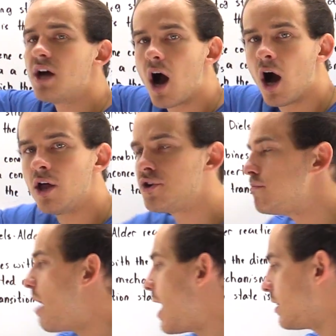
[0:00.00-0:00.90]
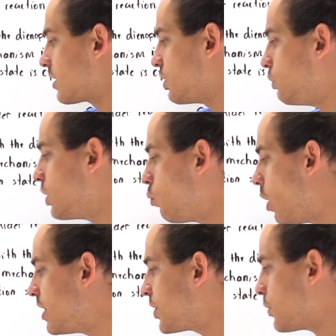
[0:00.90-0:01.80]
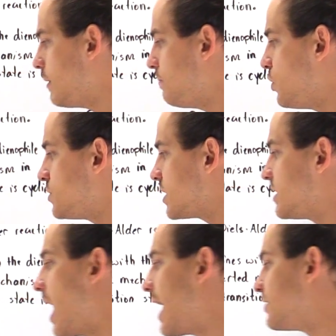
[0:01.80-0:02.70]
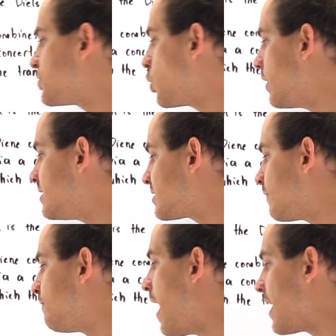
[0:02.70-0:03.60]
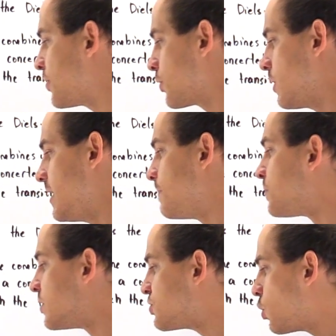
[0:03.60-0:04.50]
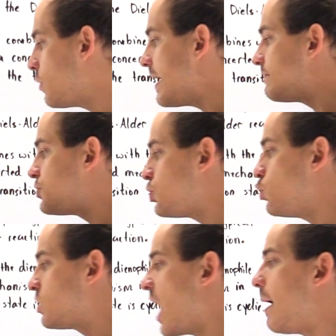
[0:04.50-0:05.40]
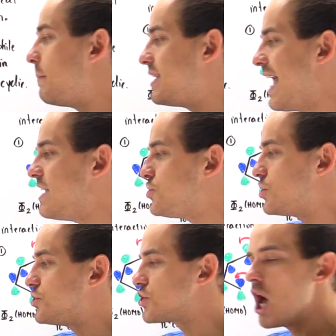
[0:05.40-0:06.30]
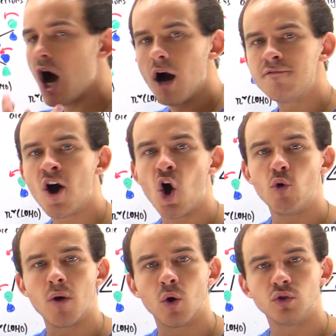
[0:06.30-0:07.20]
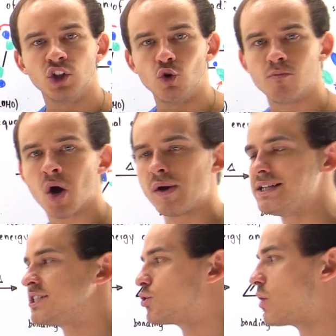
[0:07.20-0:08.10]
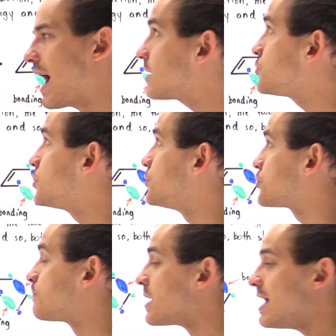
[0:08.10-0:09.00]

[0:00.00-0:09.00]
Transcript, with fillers: the other molecule, the 1,3-butadiene, so it's the phi 3. So we have two combinations of HOMO-LUMO interactions.